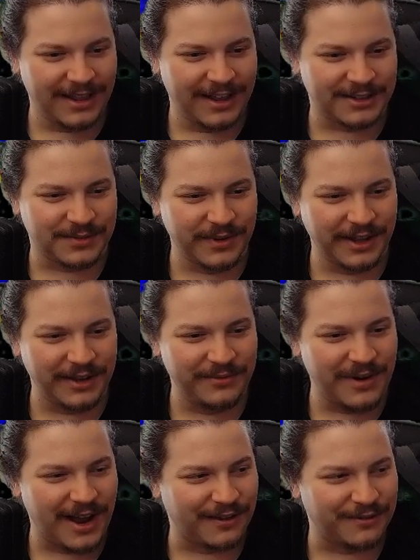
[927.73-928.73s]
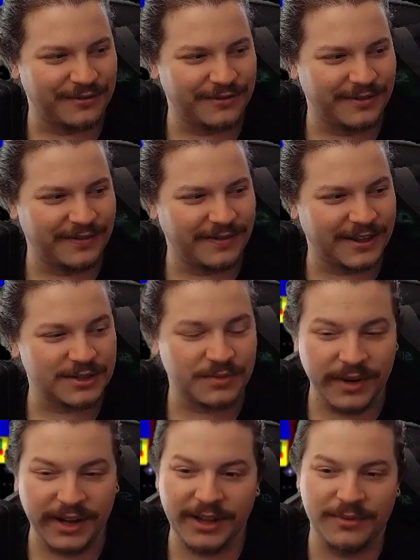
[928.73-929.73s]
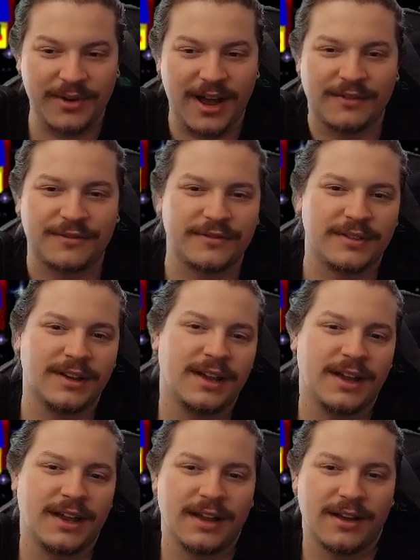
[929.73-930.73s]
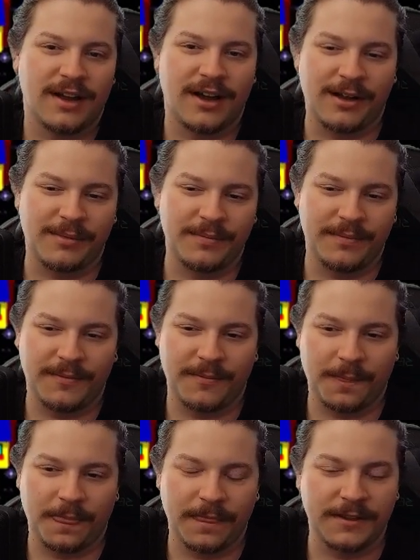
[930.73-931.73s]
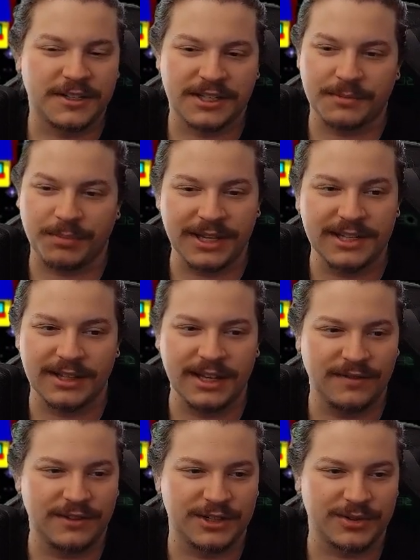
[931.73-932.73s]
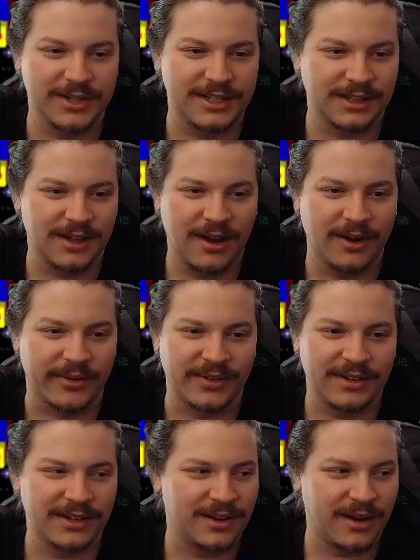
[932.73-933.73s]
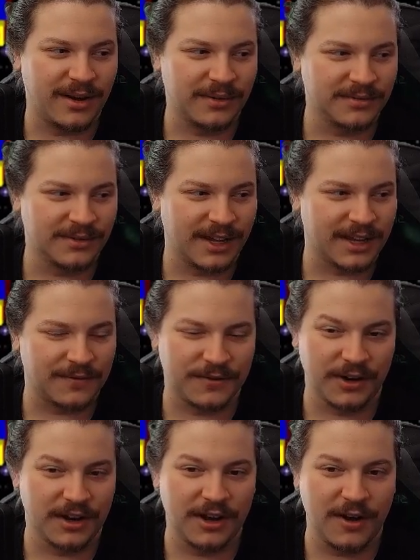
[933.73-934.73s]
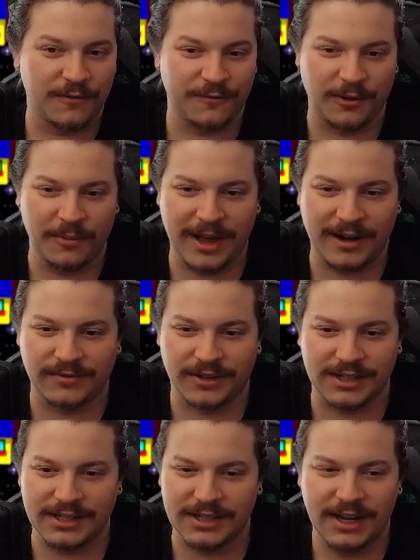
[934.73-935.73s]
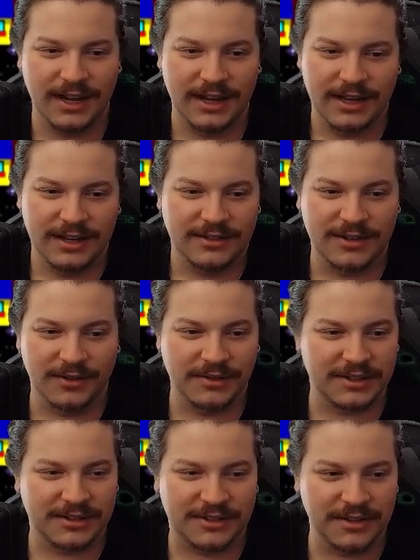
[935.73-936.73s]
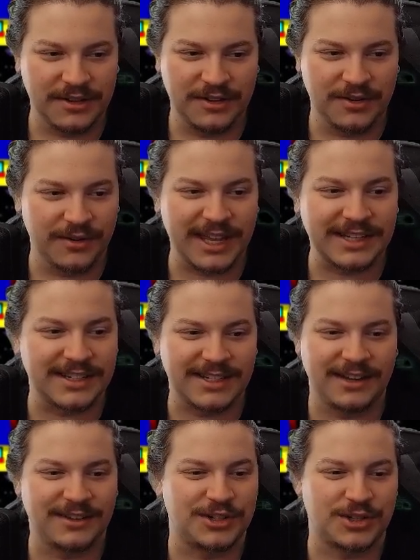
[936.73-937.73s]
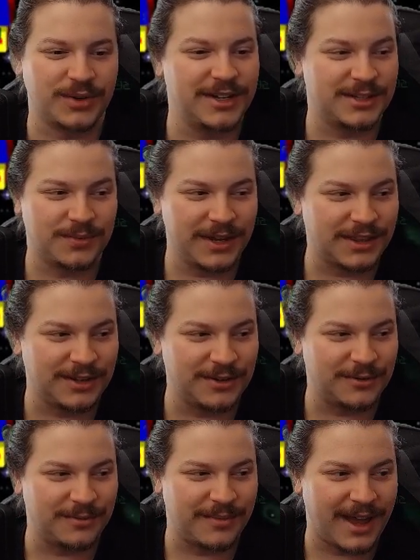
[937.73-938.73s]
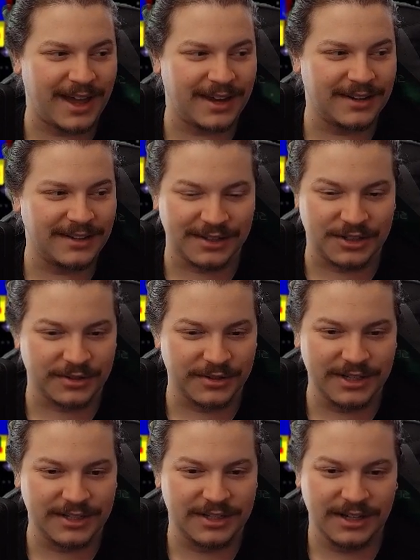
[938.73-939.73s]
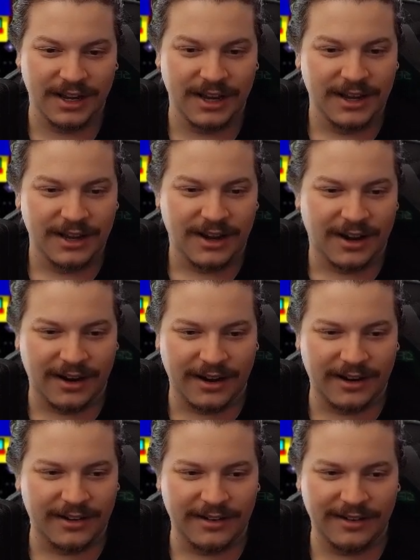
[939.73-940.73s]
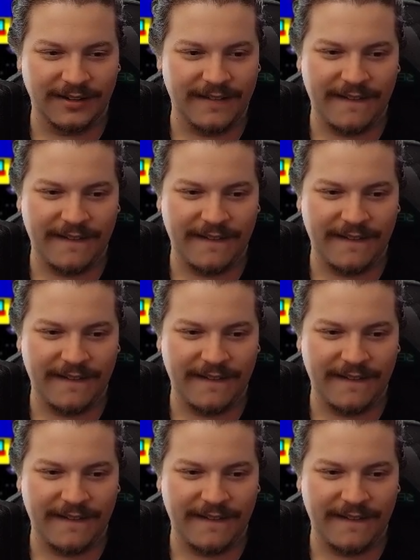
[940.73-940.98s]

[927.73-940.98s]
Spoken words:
that's really rough. That's really rough. Um just please leave the trees alone, Like if you're going to go full metaverse, you don't get to take the trees with you, man. The trees are